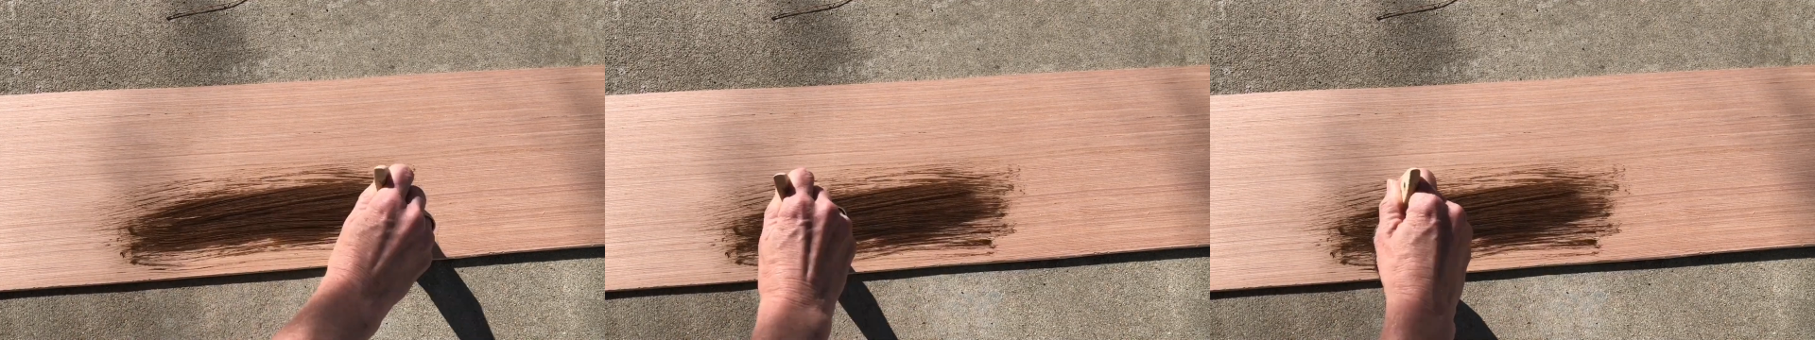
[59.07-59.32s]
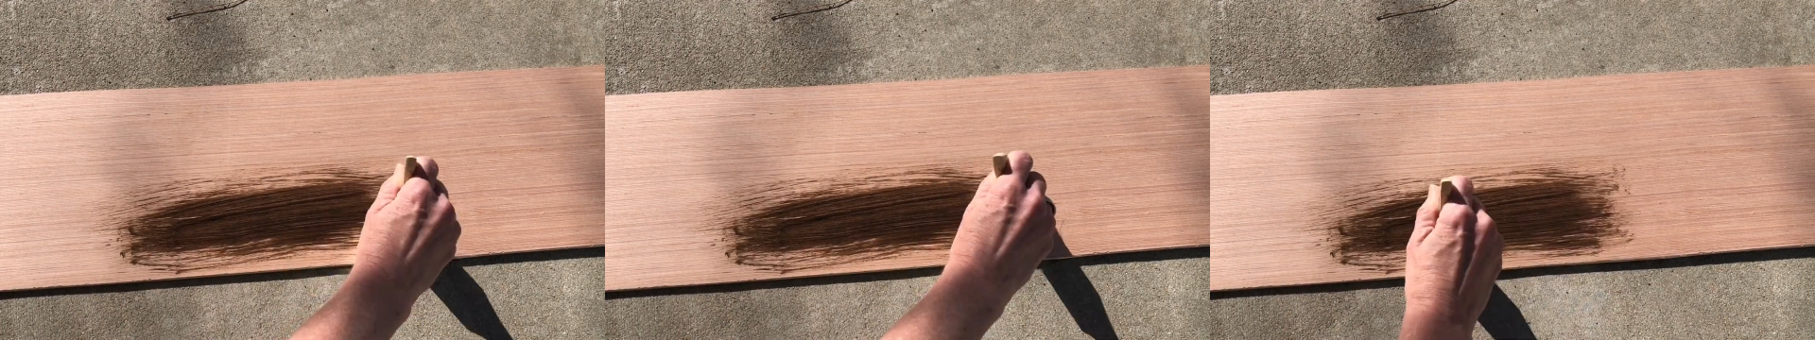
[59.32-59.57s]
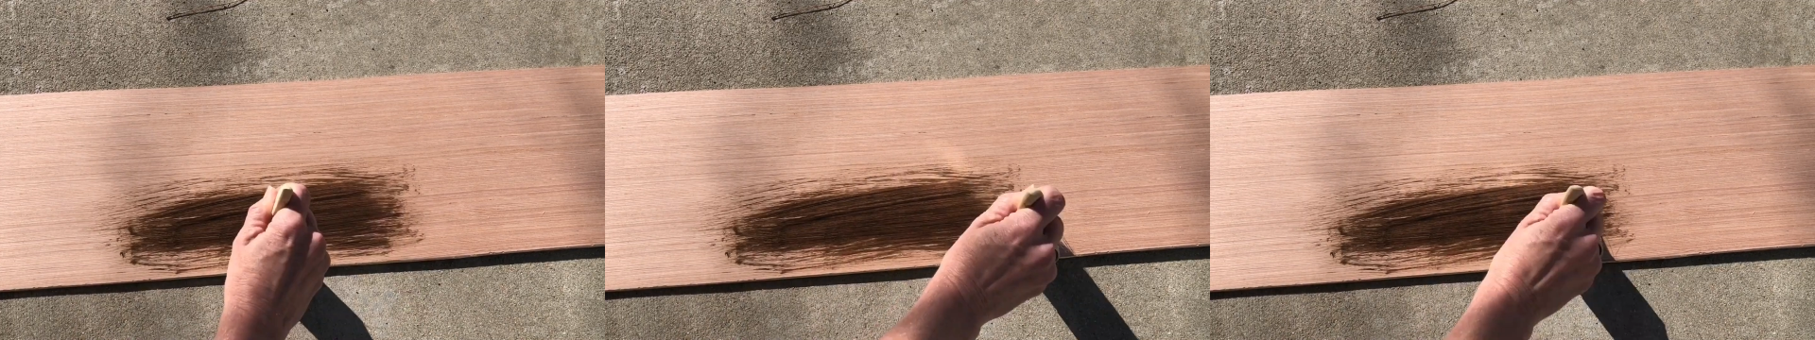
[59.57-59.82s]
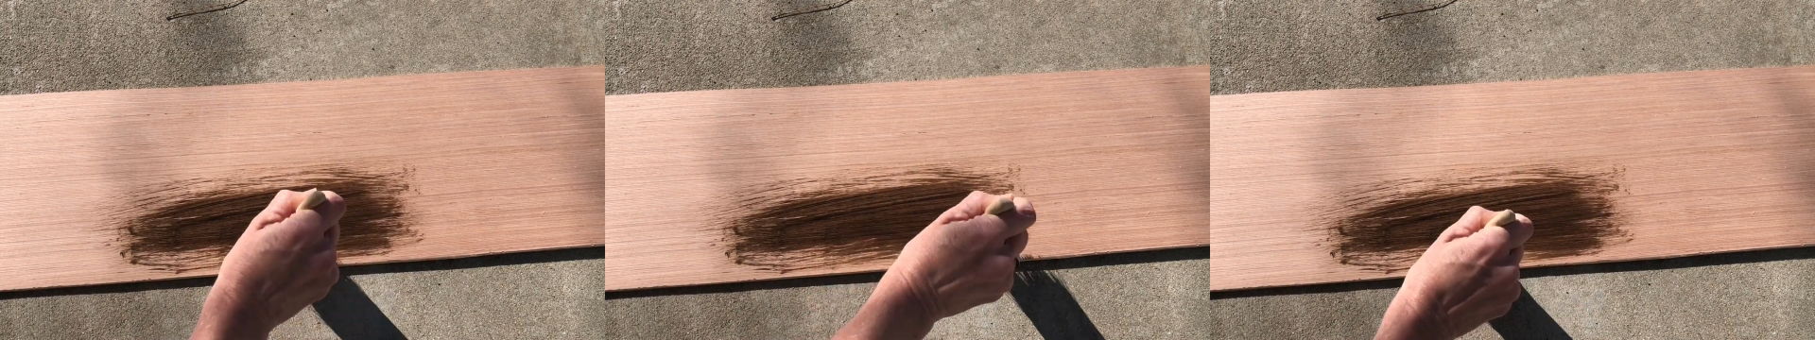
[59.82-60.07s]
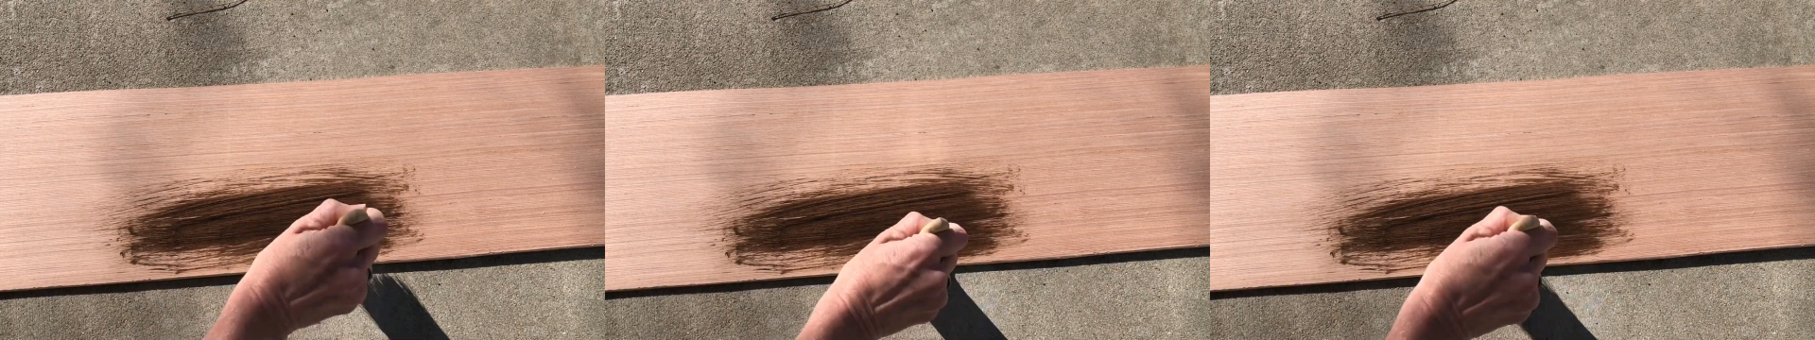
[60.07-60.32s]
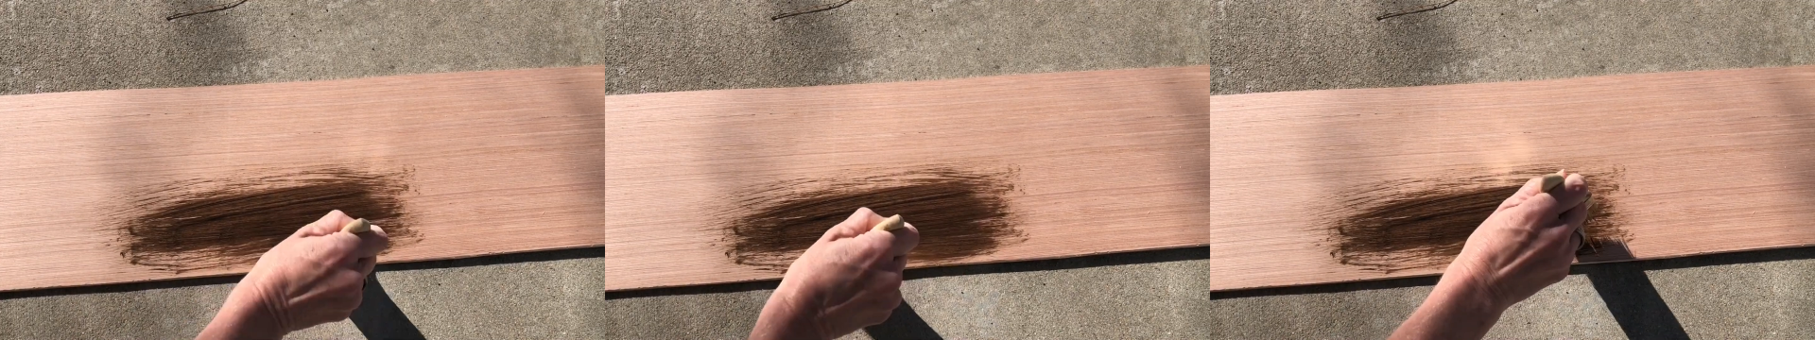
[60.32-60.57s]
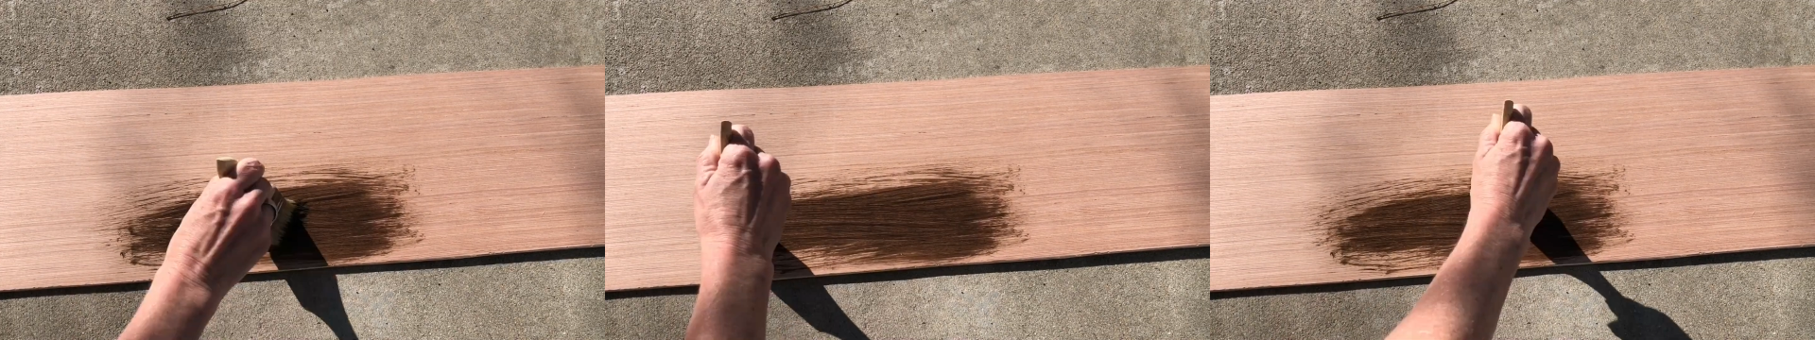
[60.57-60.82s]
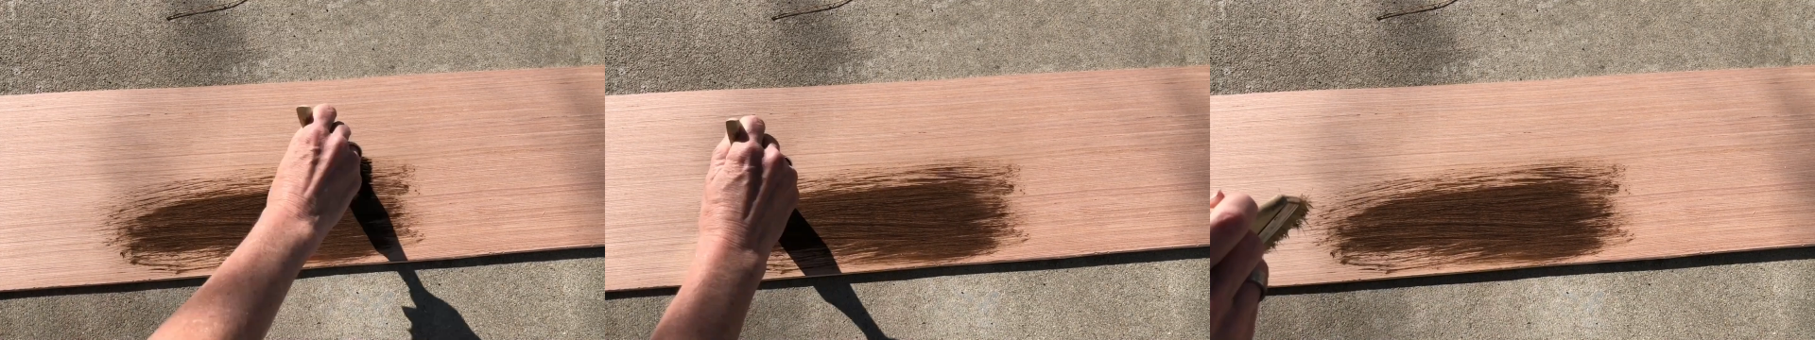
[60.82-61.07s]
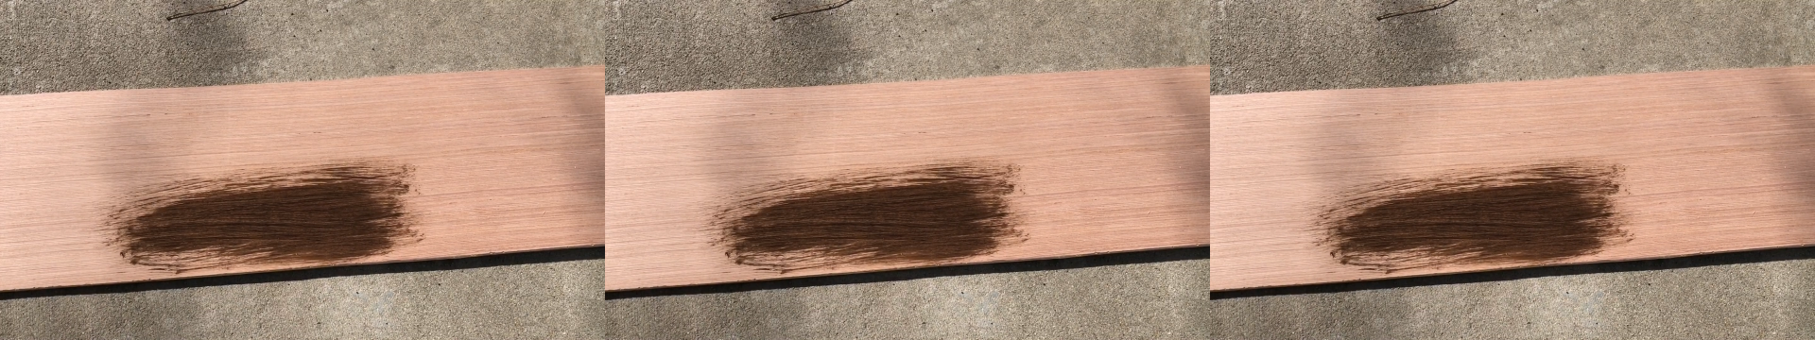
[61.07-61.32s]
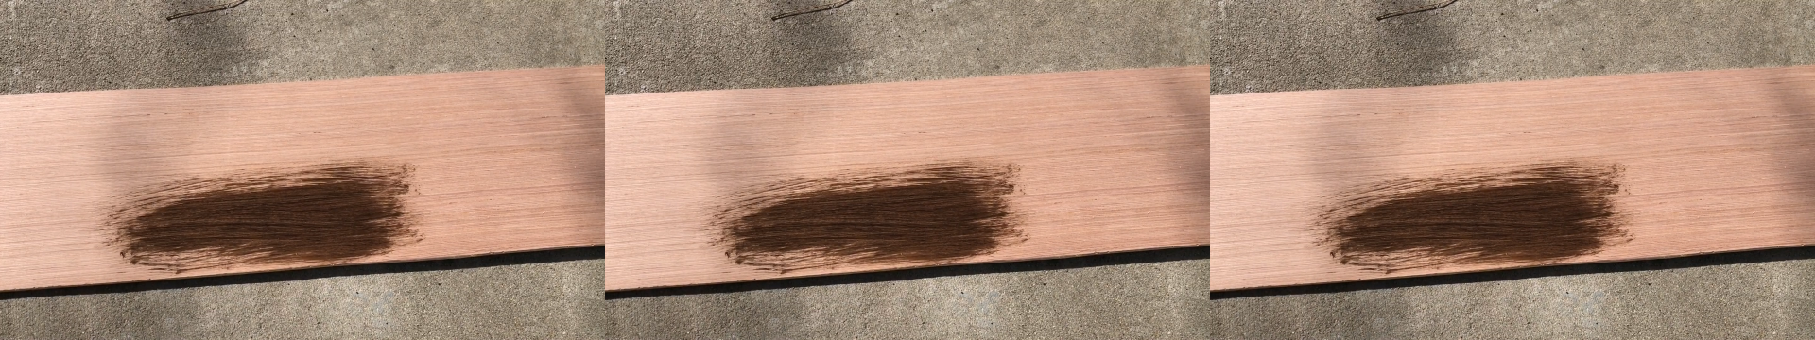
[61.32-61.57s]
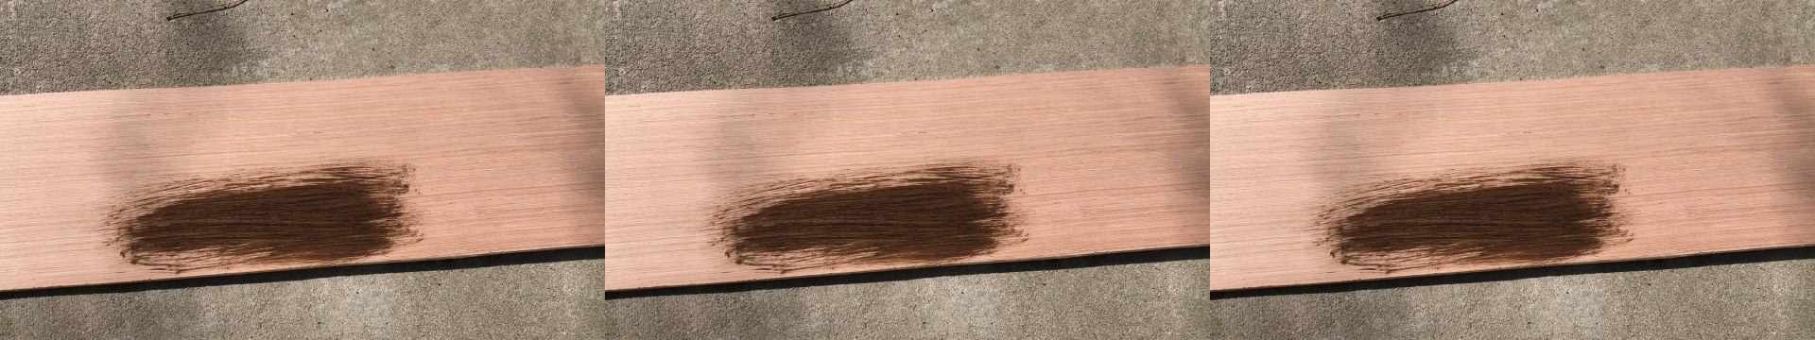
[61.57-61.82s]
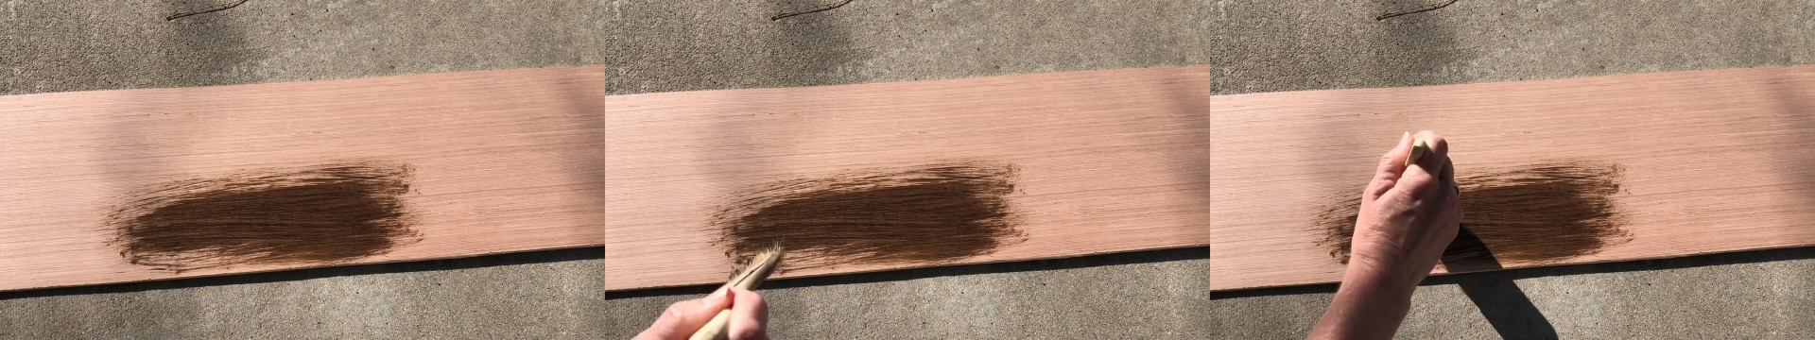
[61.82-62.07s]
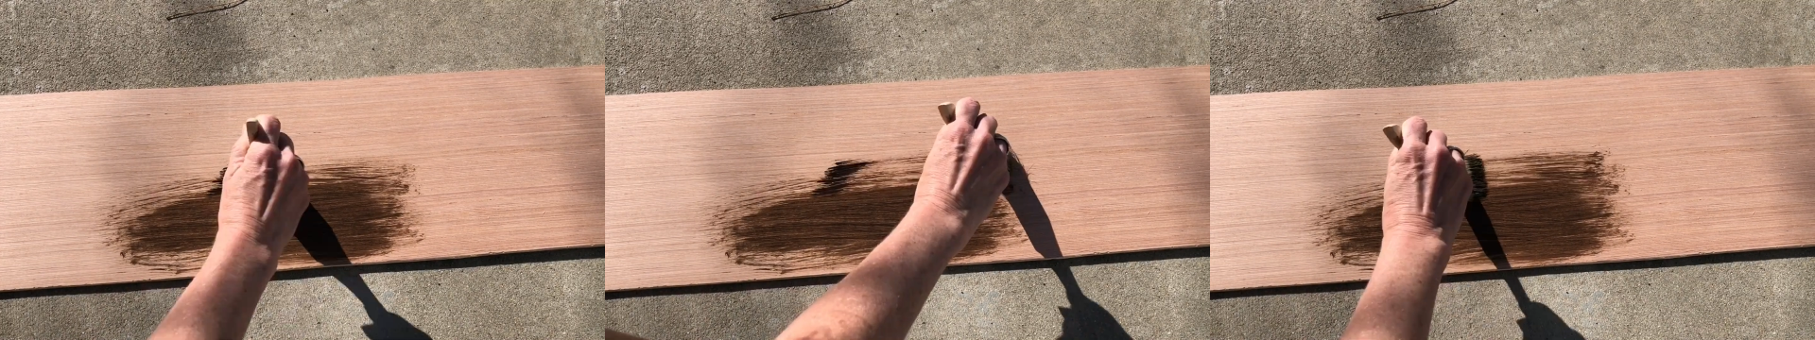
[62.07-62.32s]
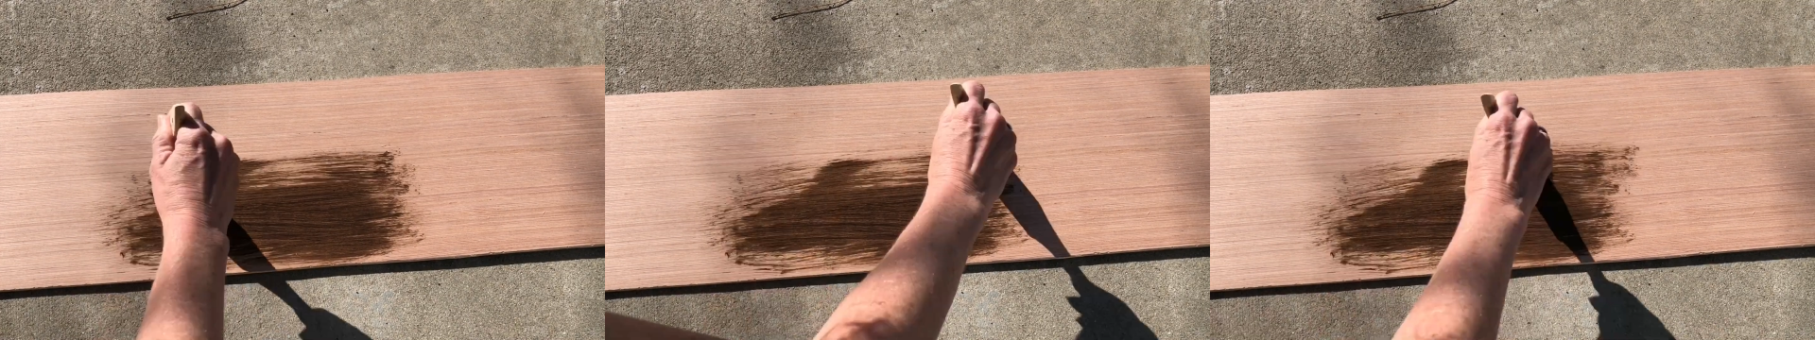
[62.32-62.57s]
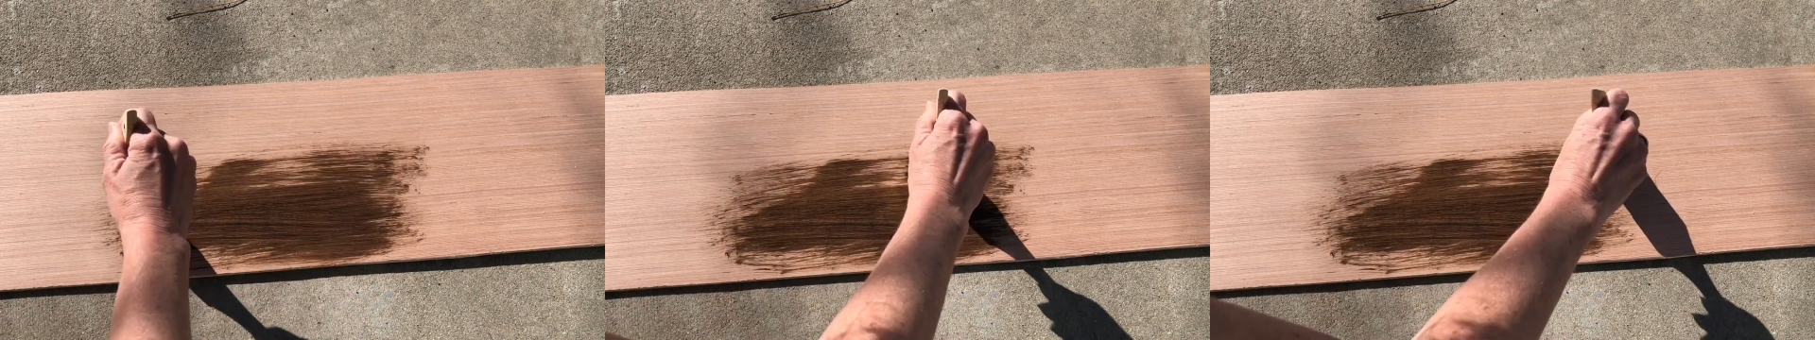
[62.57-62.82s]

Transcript: Nobody's mouth can be seen.